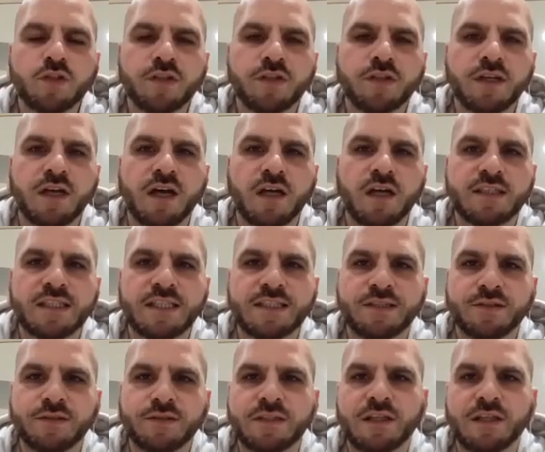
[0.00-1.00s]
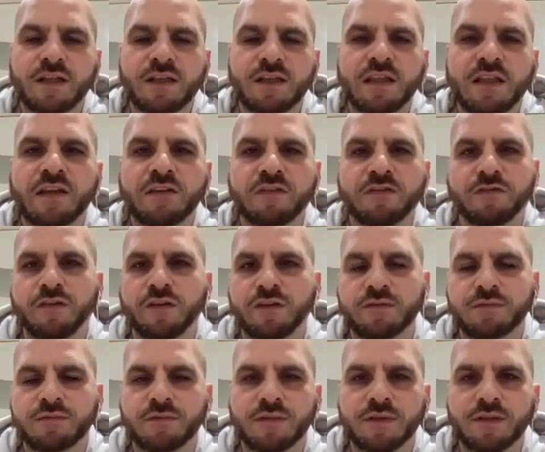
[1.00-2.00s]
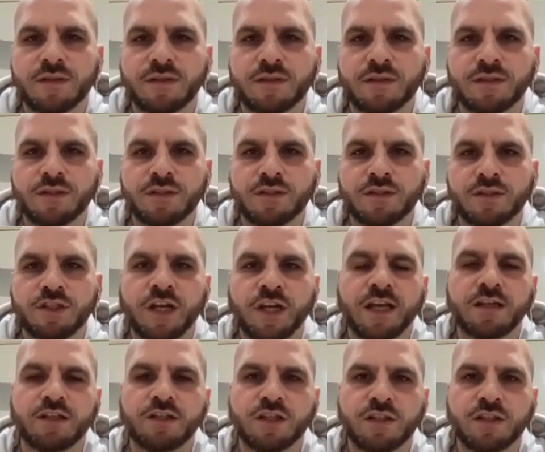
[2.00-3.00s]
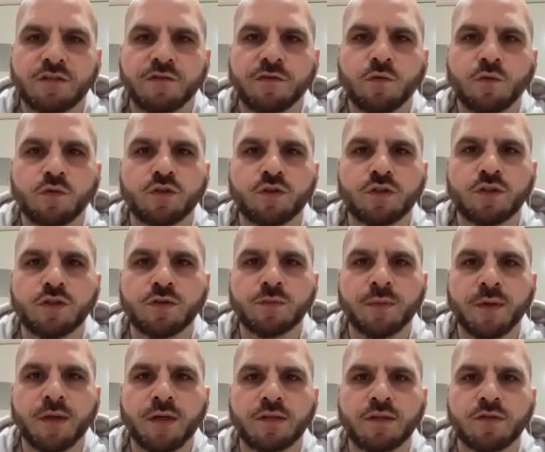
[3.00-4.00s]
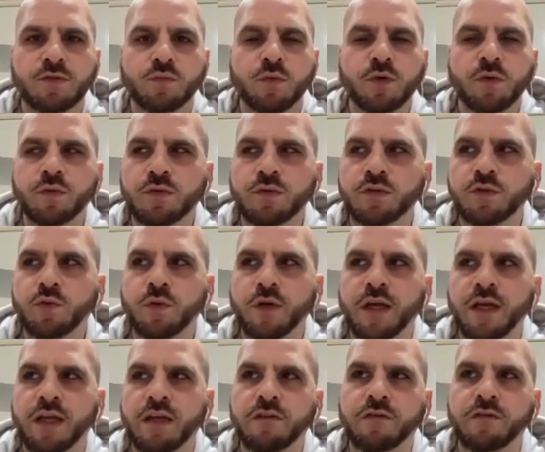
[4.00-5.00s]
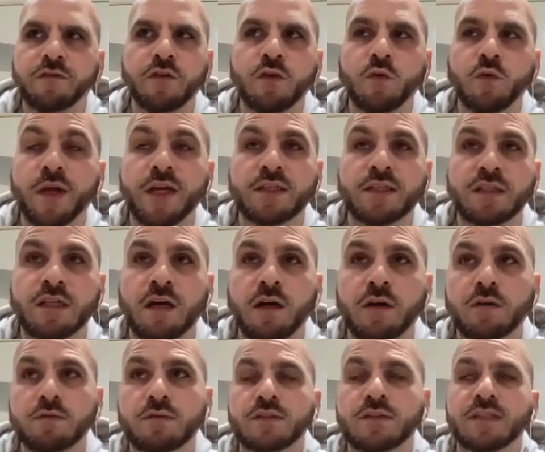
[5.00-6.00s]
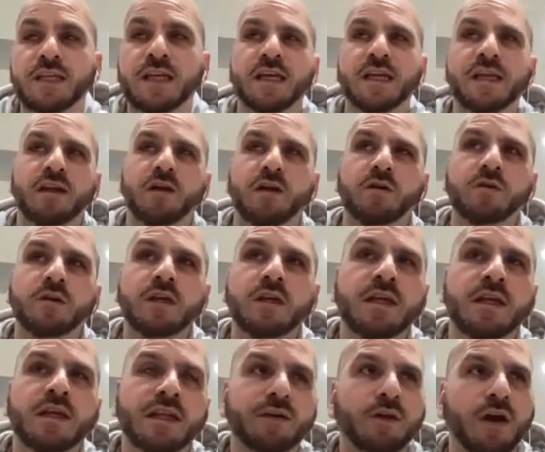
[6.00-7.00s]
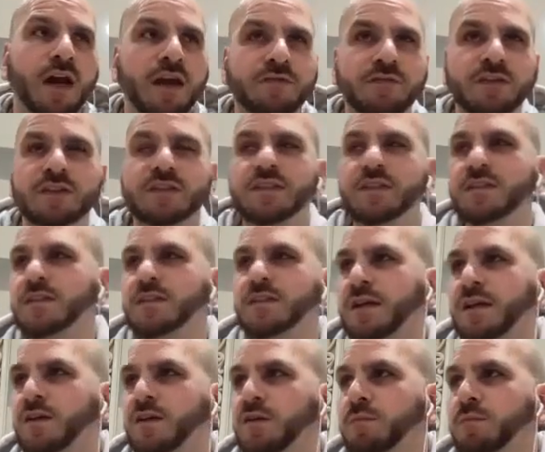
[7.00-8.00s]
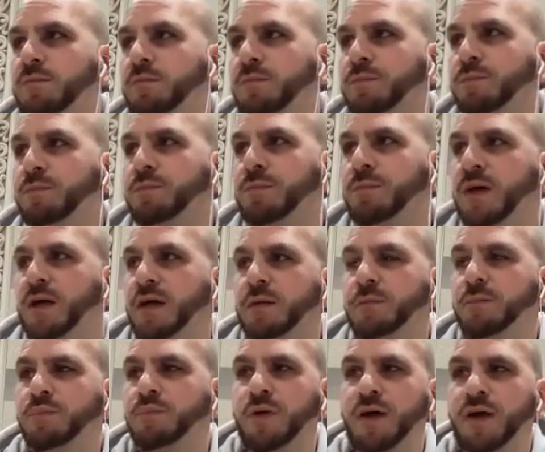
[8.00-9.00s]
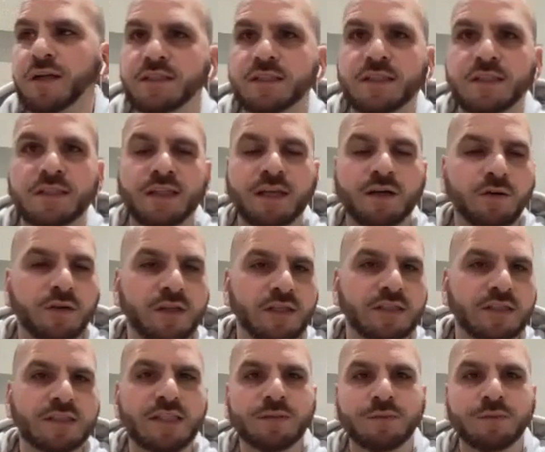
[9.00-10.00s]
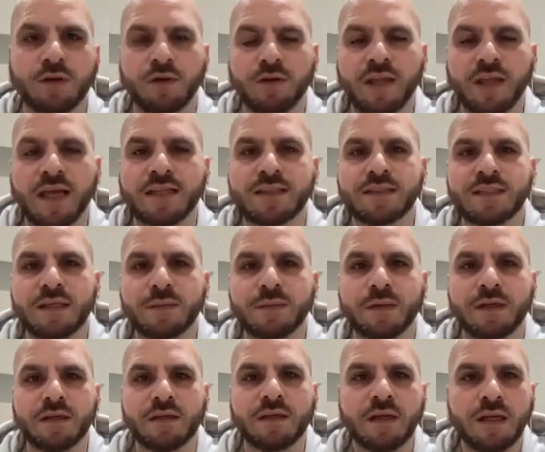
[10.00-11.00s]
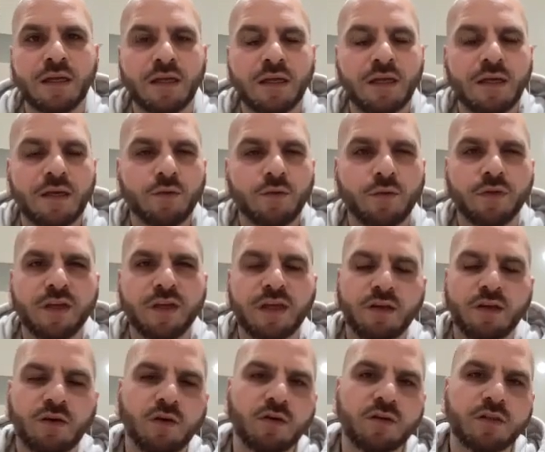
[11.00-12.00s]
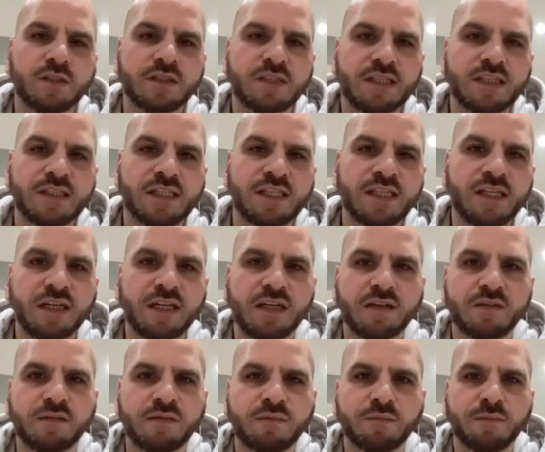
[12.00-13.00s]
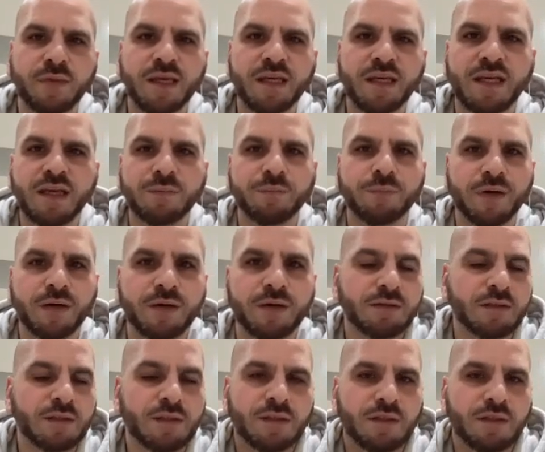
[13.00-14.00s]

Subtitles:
do you think Arteta has done different to change his fortunes? Because we were talking a few weeks ago and saying, they've got Everton, they've got Brighton, they've got this team, they've got that team, and we're thinking, God, is he going to make it? But